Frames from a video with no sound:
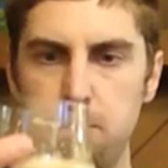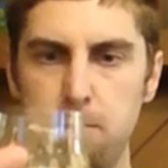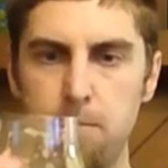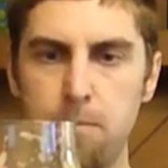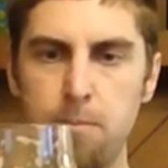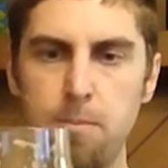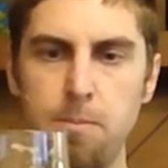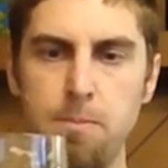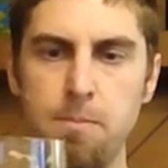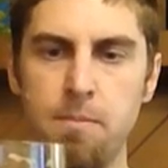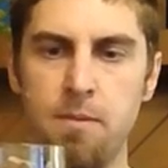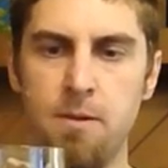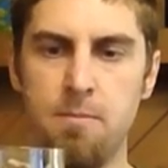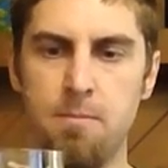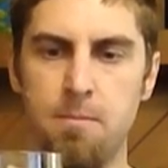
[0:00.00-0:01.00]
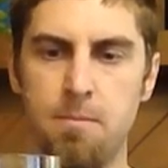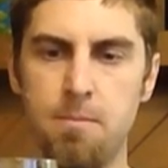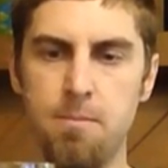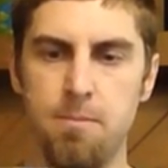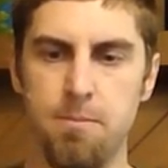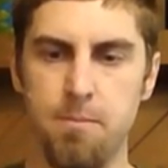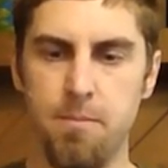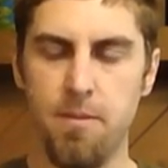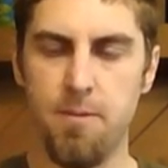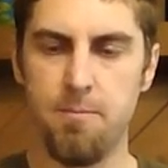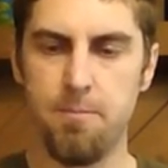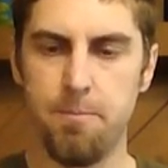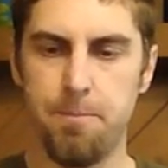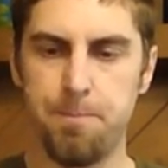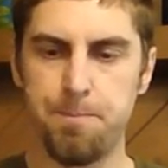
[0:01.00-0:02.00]

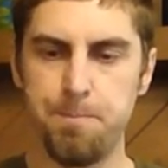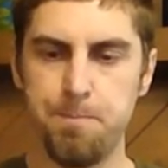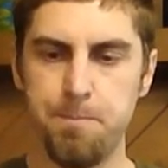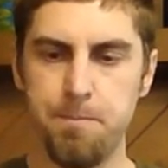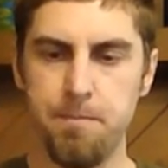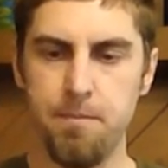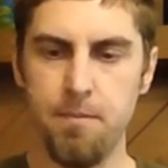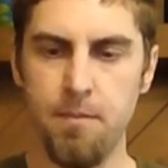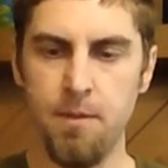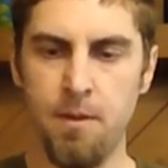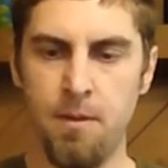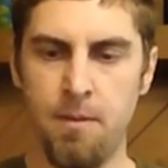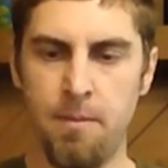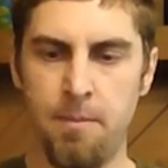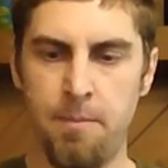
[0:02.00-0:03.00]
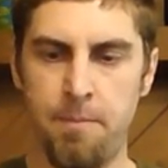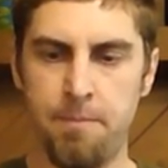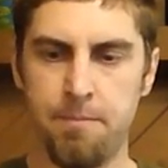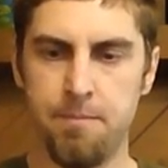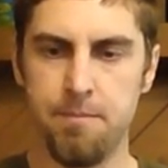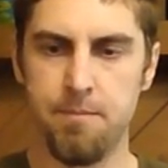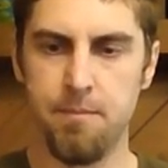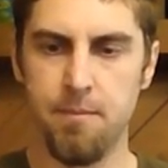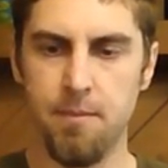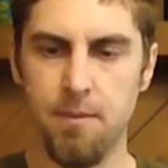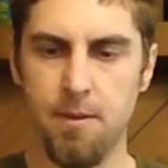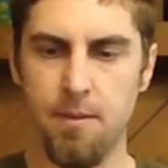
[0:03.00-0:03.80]
(silence)